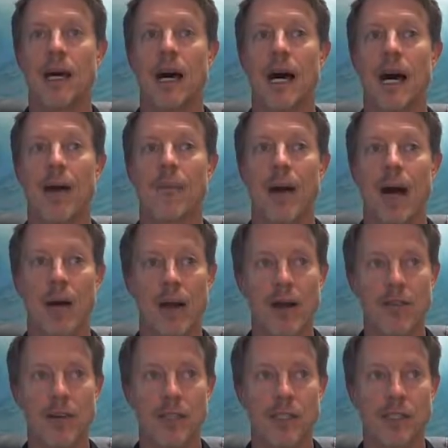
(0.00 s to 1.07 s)

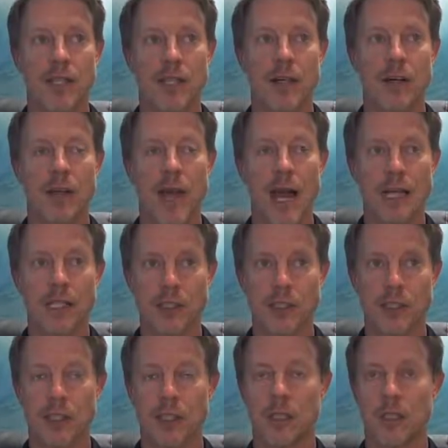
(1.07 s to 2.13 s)
However, this
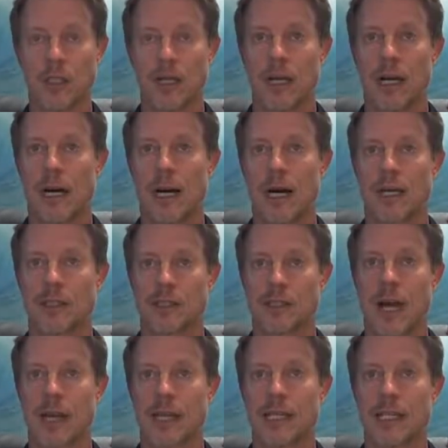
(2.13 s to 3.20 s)
international
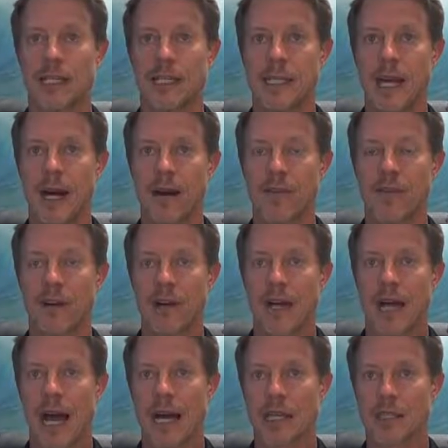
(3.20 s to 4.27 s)
stock ETF
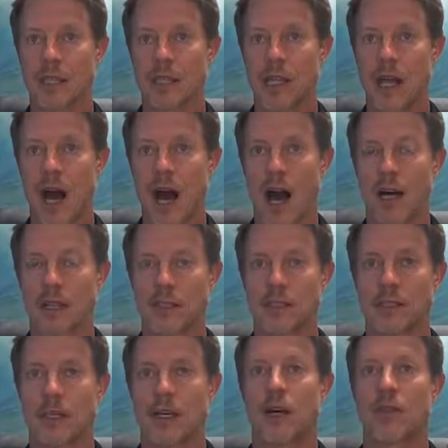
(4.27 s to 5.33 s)
has a
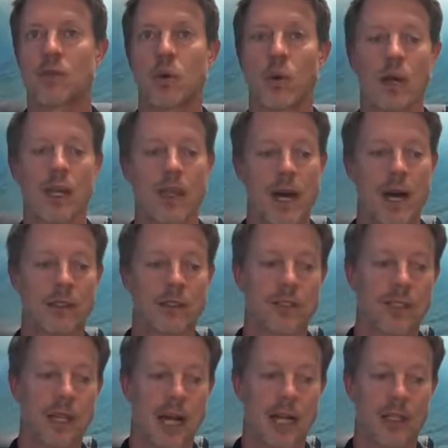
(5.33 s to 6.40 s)
loss of $20,000.